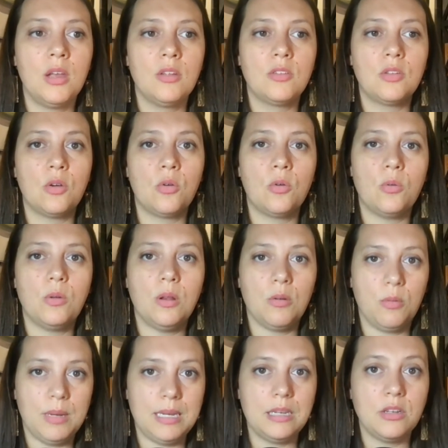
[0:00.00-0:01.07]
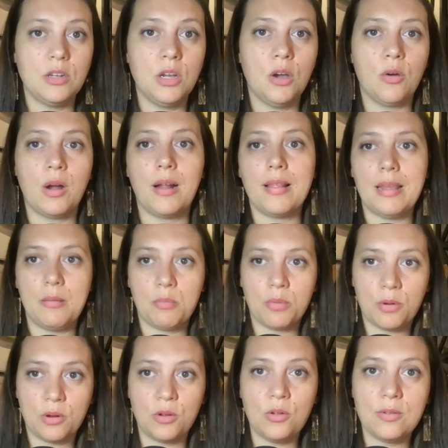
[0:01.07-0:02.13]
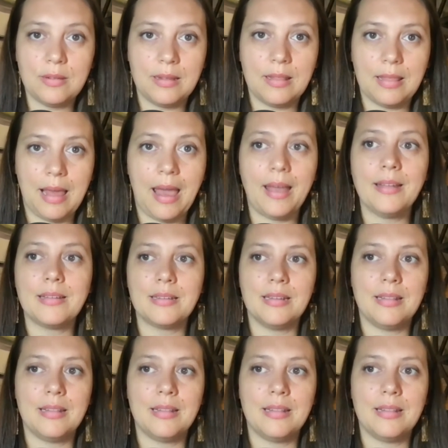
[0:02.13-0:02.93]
So, we need to know, are they producing that?